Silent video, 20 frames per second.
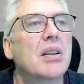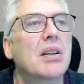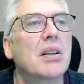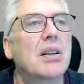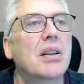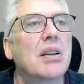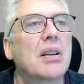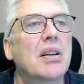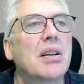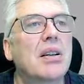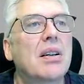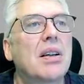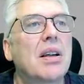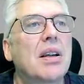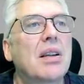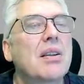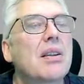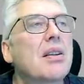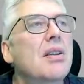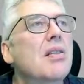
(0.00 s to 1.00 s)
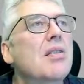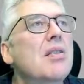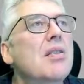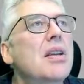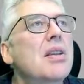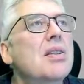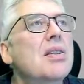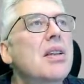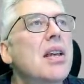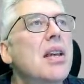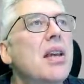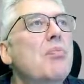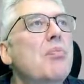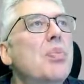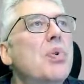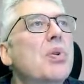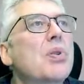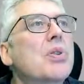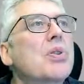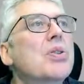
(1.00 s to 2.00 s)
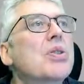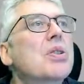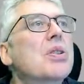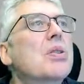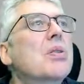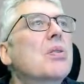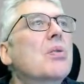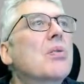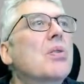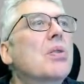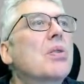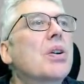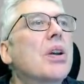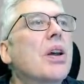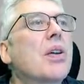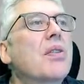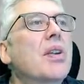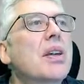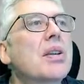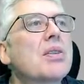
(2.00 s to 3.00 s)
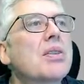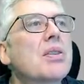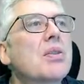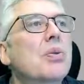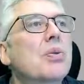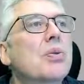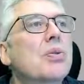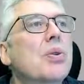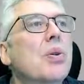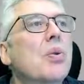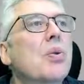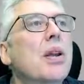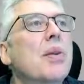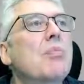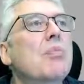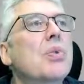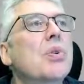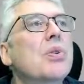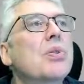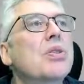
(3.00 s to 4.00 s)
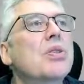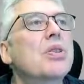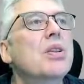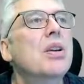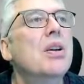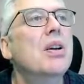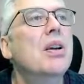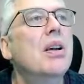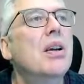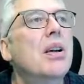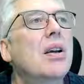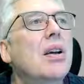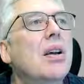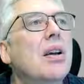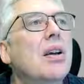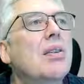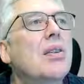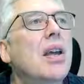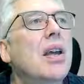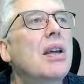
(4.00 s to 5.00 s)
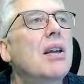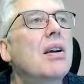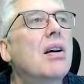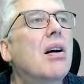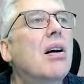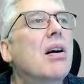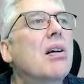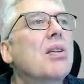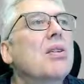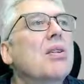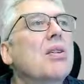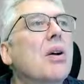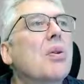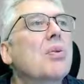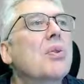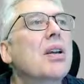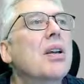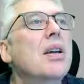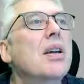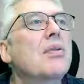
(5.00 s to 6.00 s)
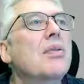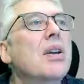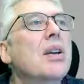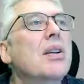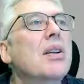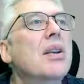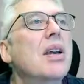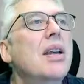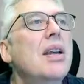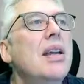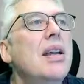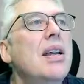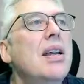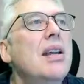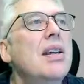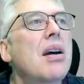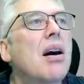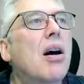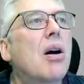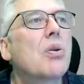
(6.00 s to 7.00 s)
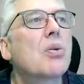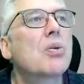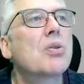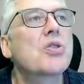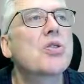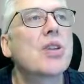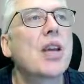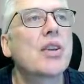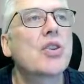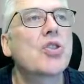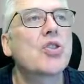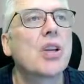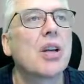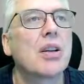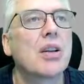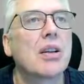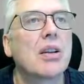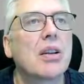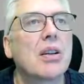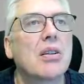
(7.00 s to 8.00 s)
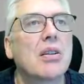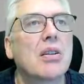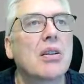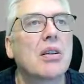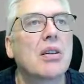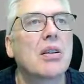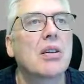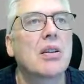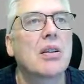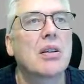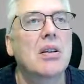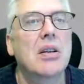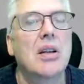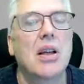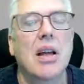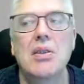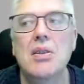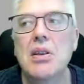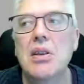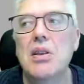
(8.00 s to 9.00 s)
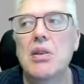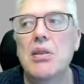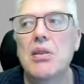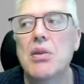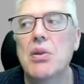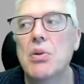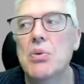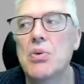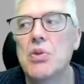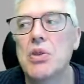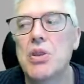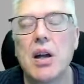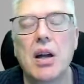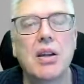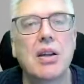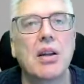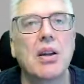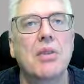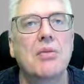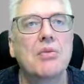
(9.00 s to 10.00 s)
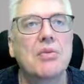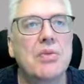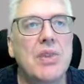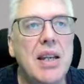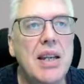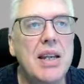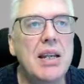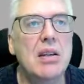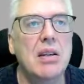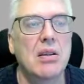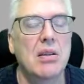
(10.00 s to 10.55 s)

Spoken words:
and these inputs, look at these control inputs, they are down here in the in-out section, and those I can read,